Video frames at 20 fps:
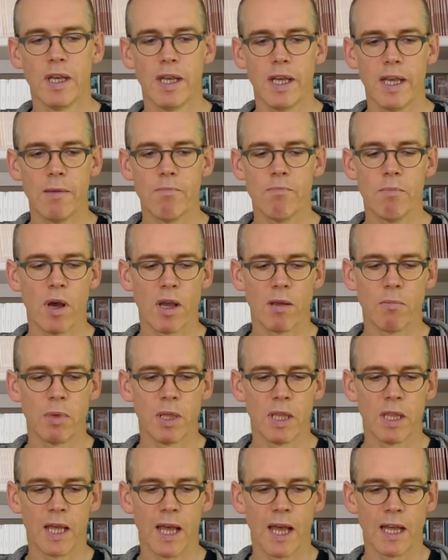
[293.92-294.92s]
it might
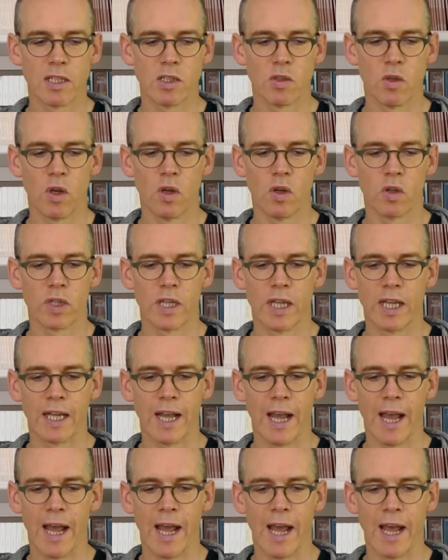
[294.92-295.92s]
be that you're looking
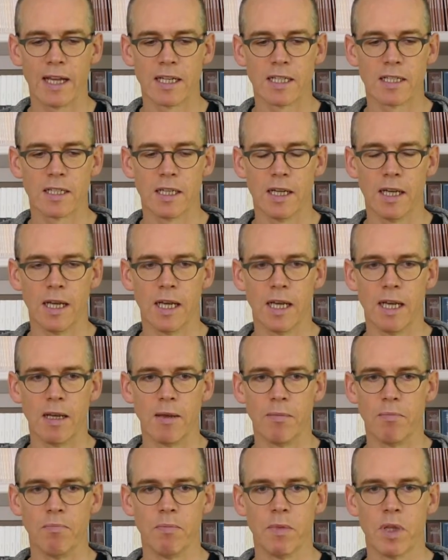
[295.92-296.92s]
at
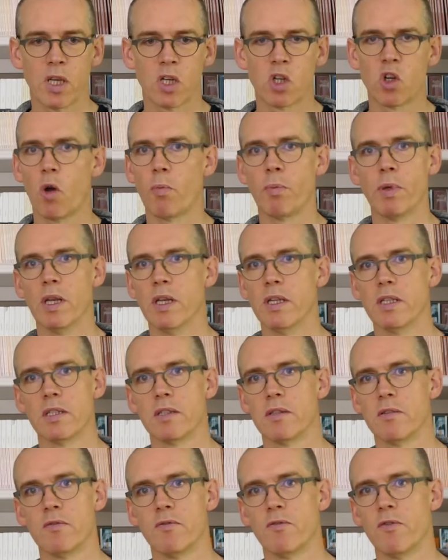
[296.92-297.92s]

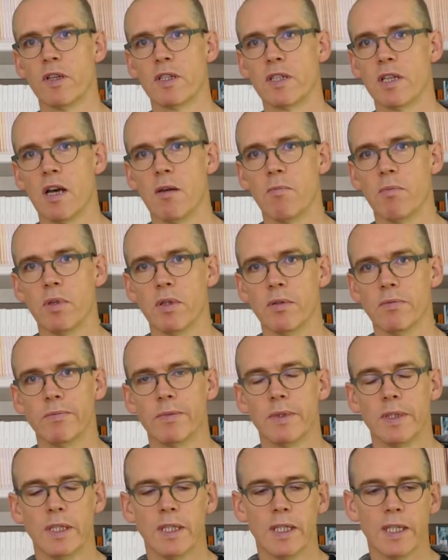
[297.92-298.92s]
copulas, for example.
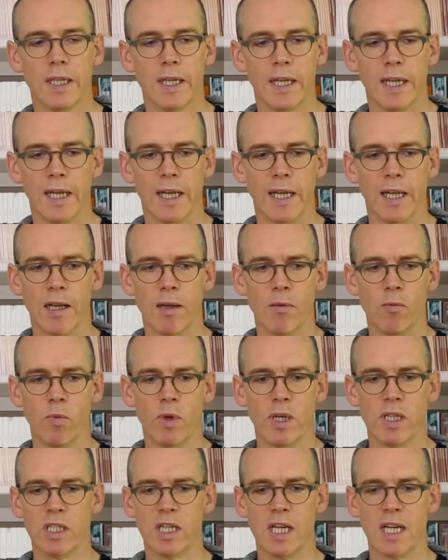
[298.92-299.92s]

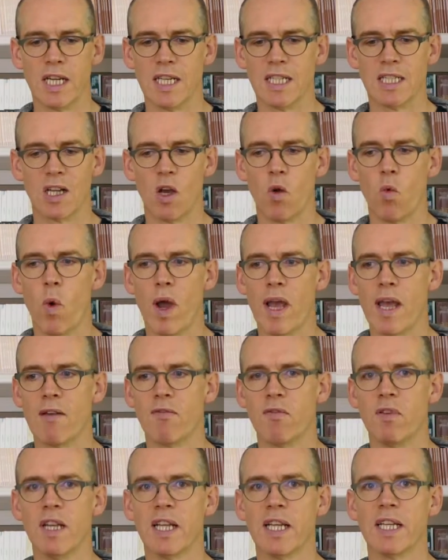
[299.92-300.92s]
which is a way
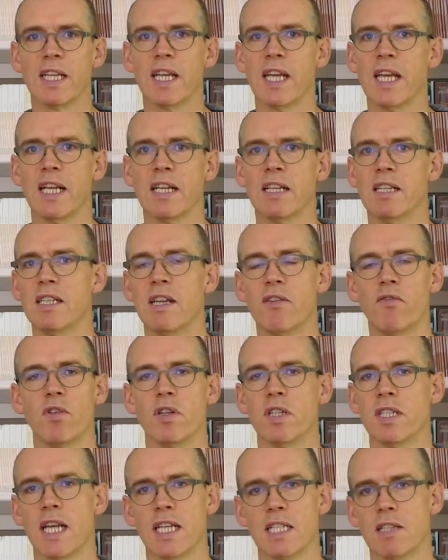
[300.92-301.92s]
of linking
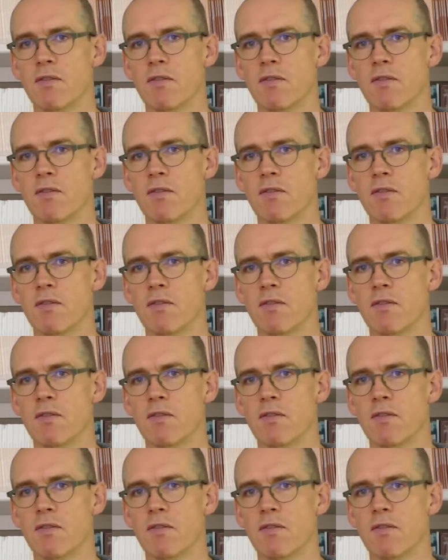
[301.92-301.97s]
different sets